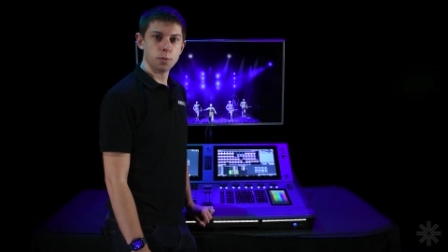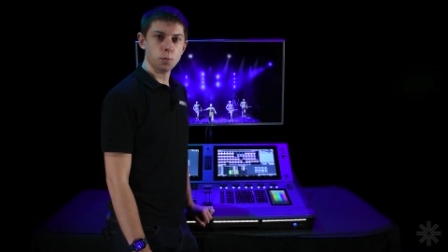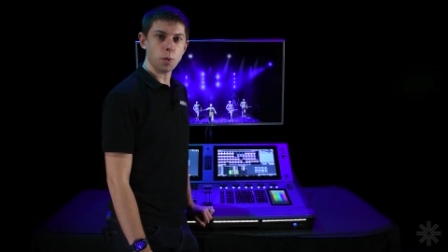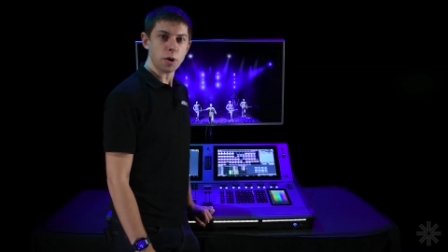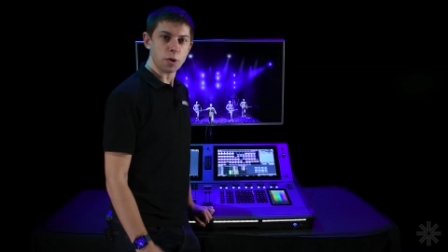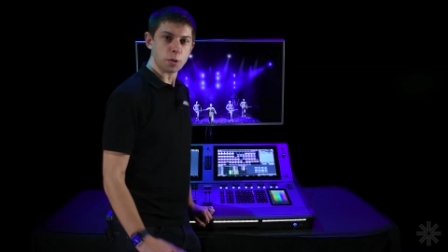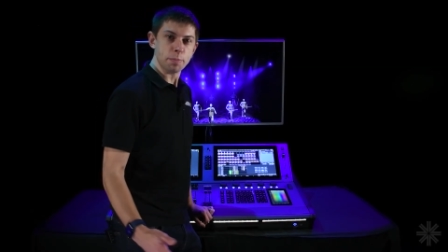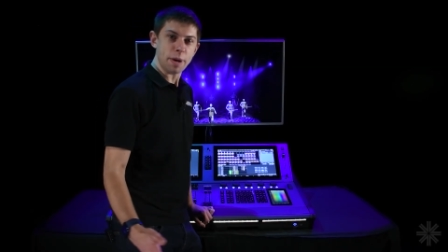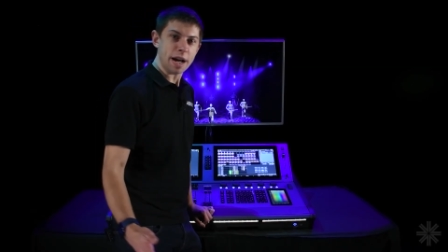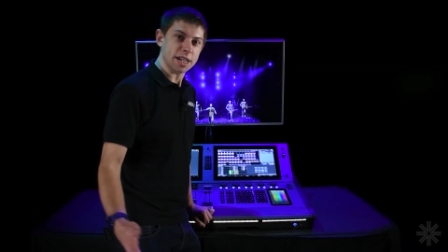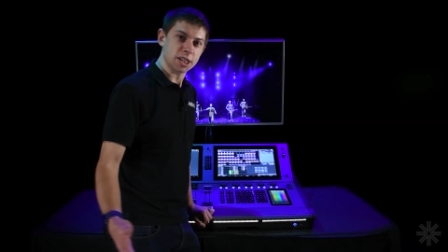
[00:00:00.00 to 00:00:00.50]

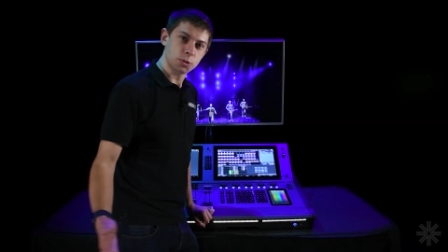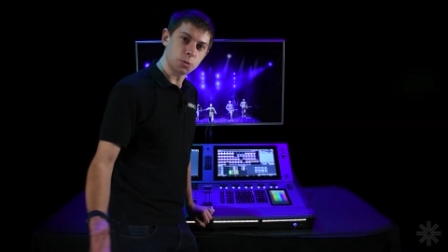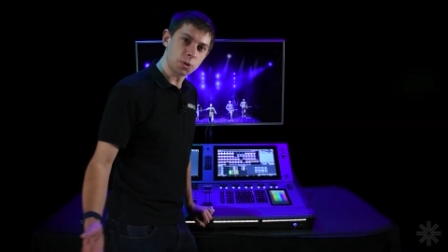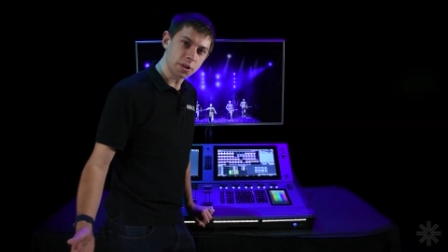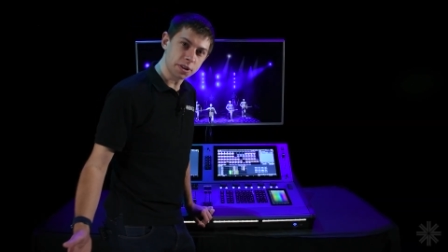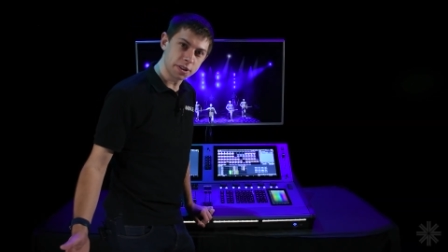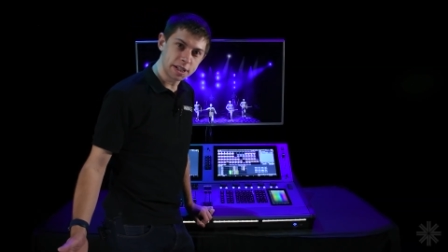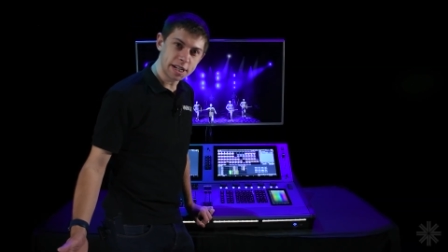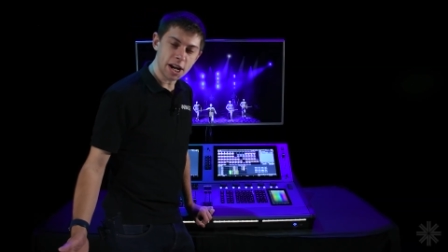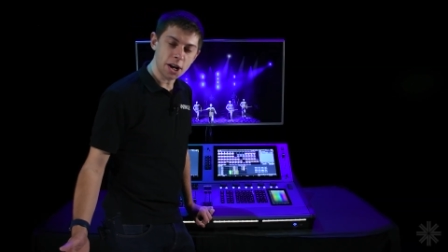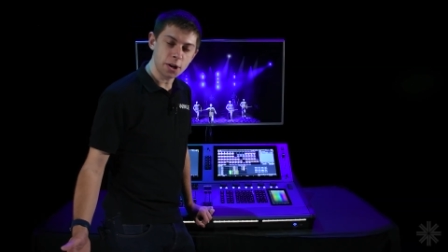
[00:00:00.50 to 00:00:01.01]
Welcome back to our
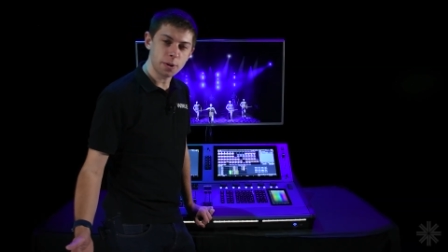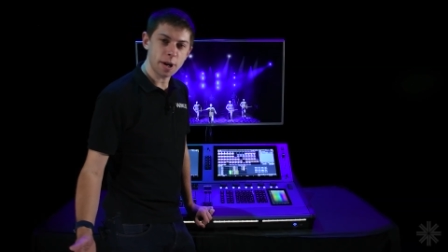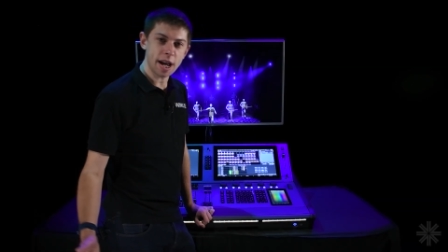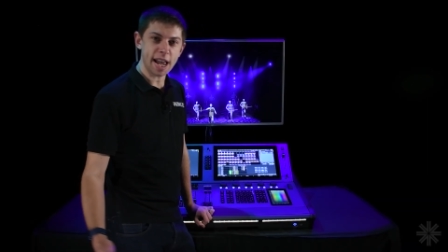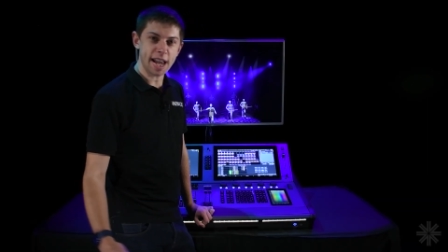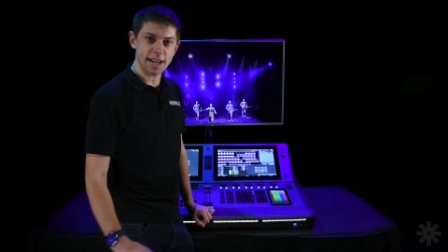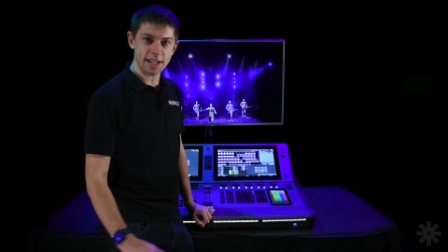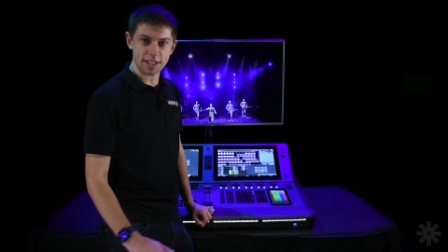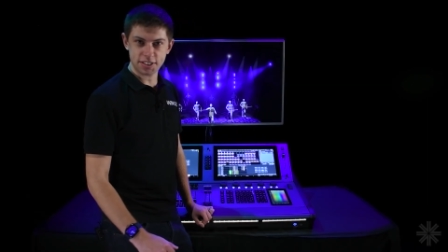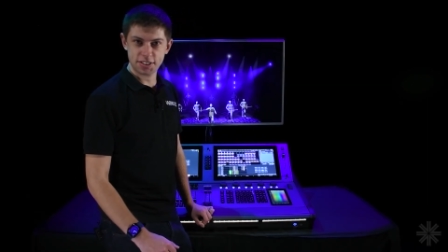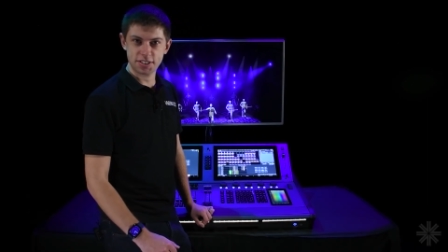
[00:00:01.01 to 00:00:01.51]
Neo
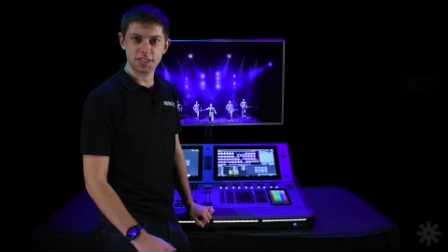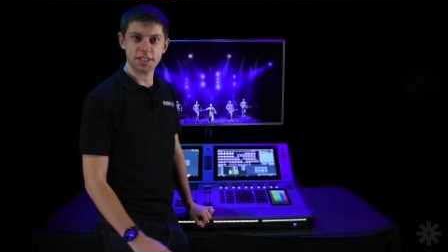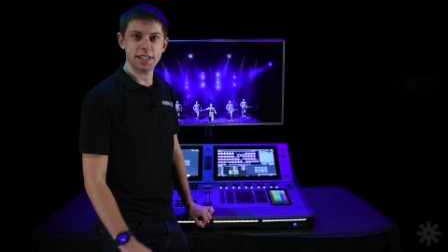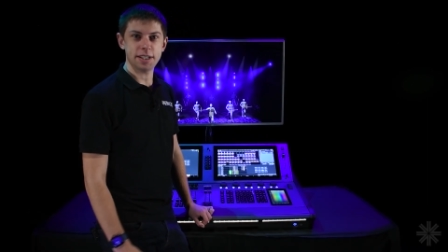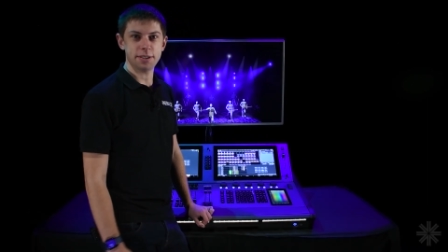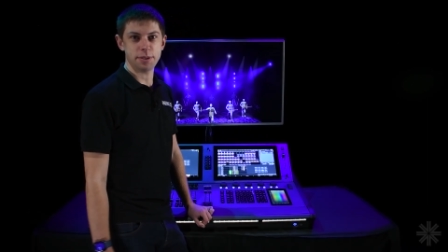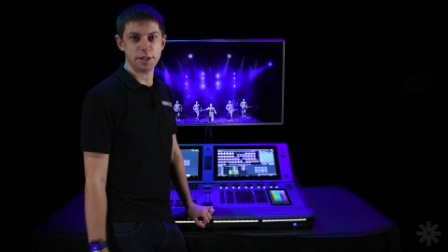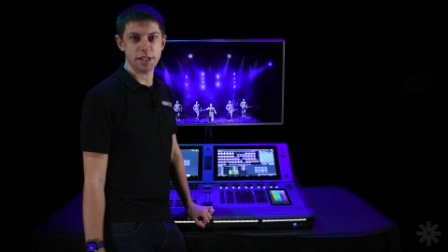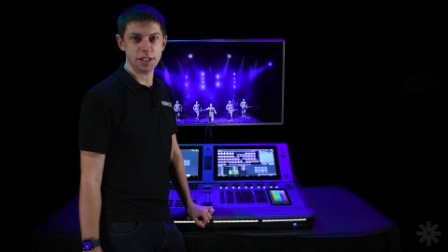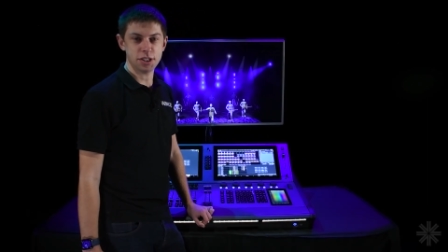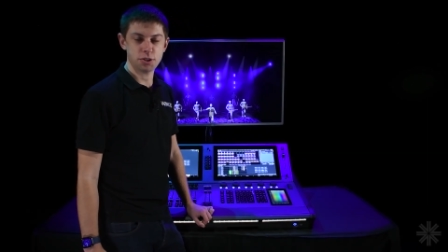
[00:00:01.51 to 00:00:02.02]
X
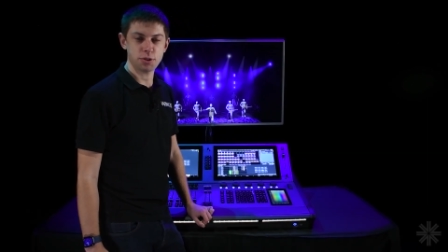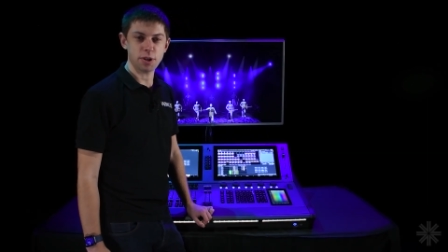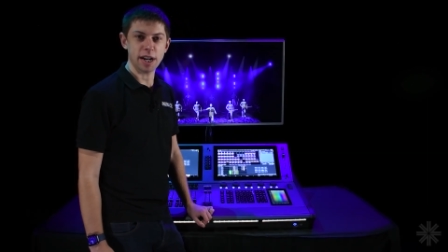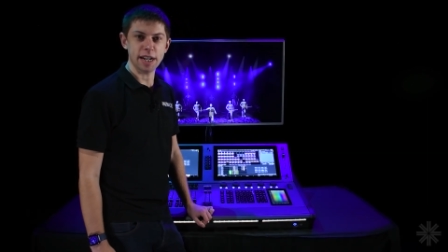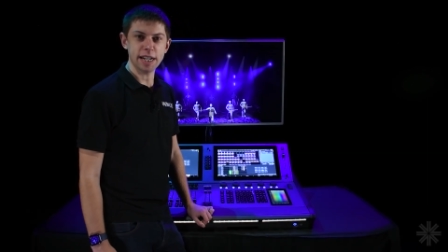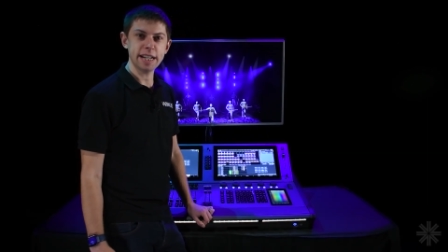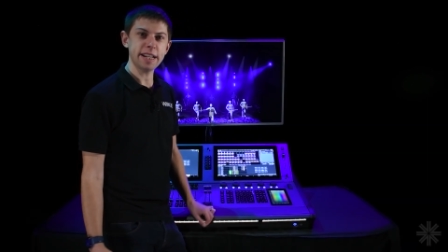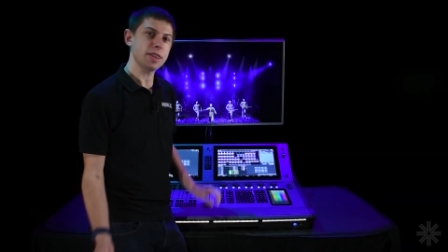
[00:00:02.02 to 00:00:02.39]
Series training.